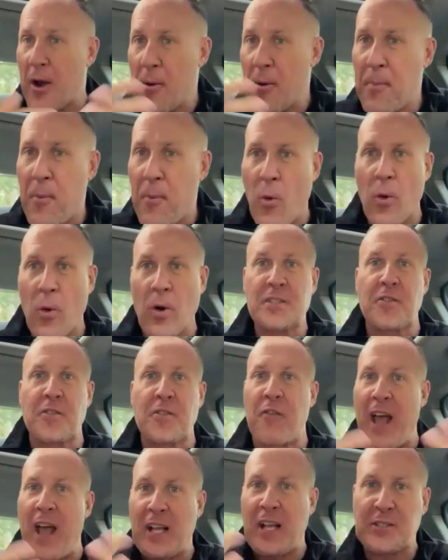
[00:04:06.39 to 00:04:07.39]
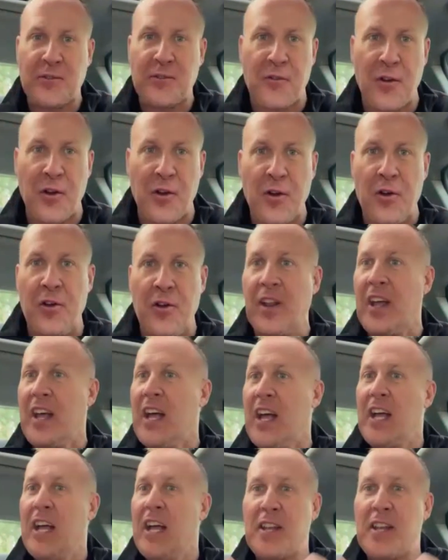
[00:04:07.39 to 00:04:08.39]
Airports, fast food,
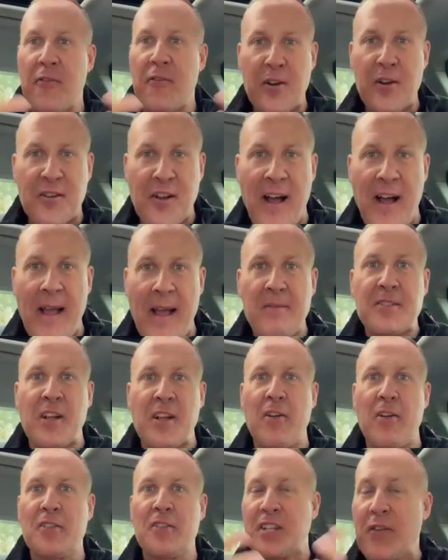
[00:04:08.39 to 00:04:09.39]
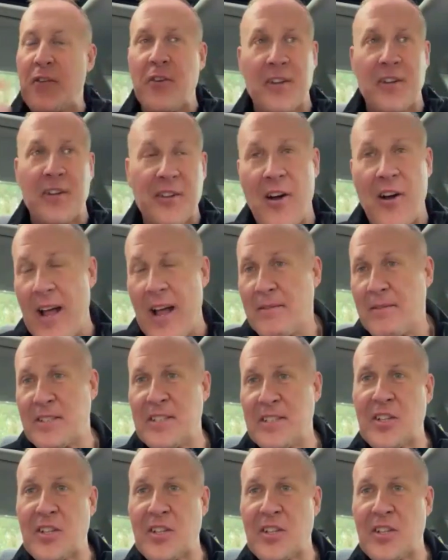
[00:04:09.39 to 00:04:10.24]
different time zones, different times.